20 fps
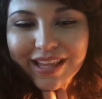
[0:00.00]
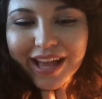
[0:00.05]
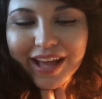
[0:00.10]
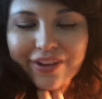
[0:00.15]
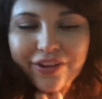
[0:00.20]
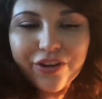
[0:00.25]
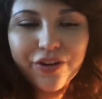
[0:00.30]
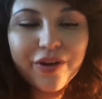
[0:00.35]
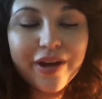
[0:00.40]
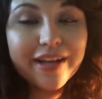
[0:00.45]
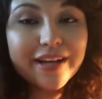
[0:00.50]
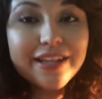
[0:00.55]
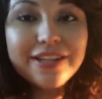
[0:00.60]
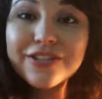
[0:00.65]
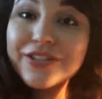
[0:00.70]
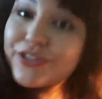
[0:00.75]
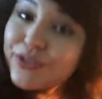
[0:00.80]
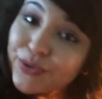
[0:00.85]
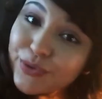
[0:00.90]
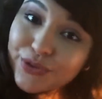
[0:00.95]
don't know. I
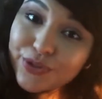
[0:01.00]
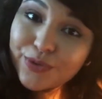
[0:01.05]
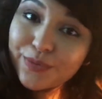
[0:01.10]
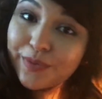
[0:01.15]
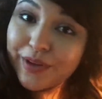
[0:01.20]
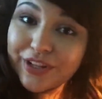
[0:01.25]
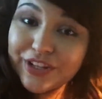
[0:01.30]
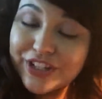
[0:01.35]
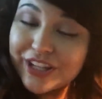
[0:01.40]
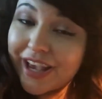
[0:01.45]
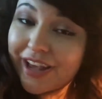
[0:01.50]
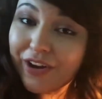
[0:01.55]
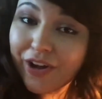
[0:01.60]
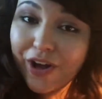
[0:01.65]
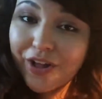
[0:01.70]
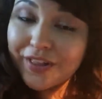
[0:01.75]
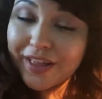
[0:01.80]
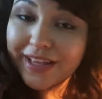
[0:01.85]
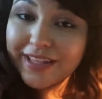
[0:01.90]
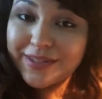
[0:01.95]
didn't do too much at
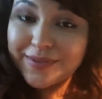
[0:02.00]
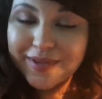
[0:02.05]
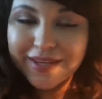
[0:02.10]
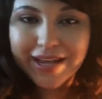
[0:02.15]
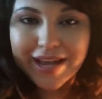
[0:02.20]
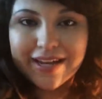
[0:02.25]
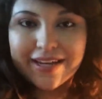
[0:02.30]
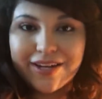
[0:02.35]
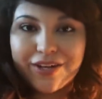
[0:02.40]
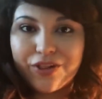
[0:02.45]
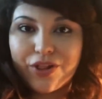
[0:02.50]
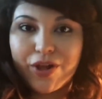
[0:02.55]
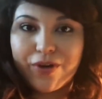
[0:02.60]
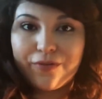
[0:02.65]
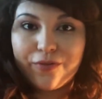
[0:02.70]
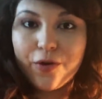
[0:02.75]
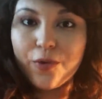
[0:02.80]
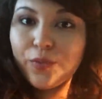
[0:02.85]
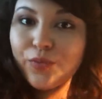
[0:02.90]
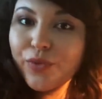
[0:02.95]
all last week. I did a lot
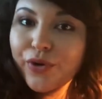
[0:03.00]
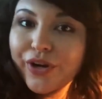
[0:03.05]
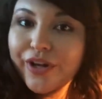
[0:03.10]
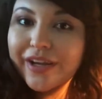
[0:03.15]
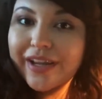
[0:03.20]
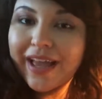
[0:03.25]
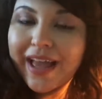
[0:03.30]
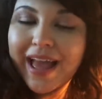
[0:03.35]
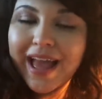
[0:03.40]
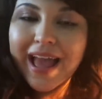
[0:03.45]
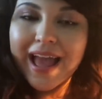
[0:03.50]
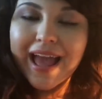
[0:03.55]
of homework.